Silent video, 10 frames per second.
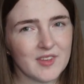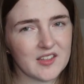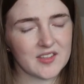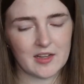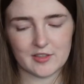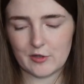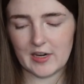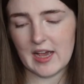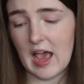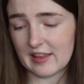see her
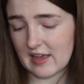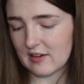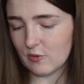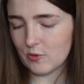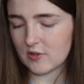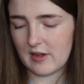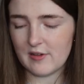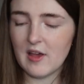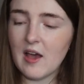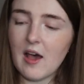story. And then
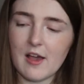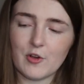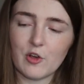also I've got